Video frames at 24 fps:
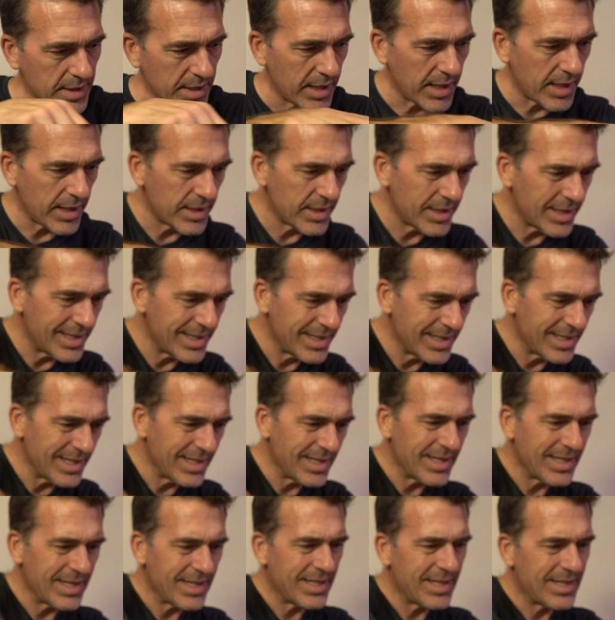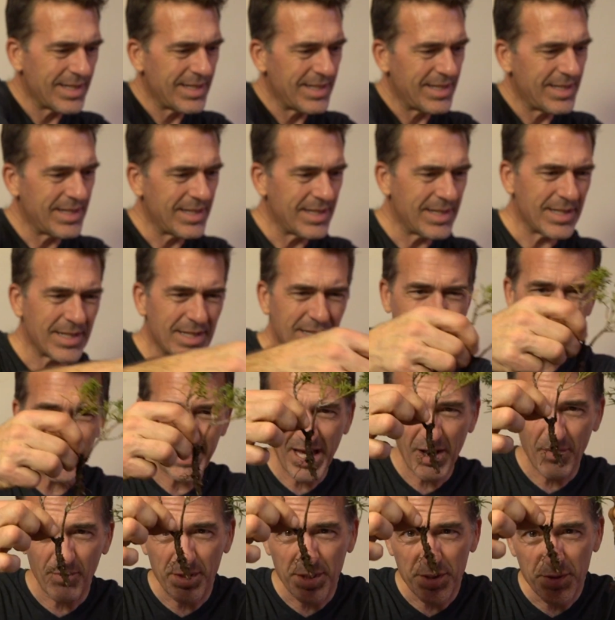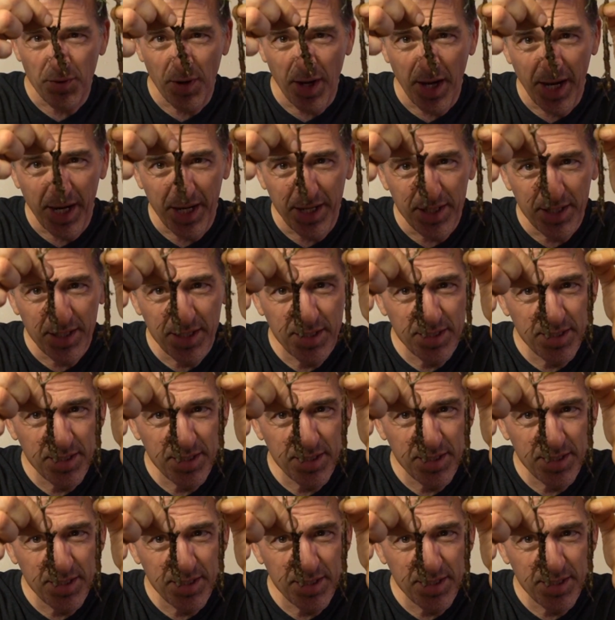and that one tried.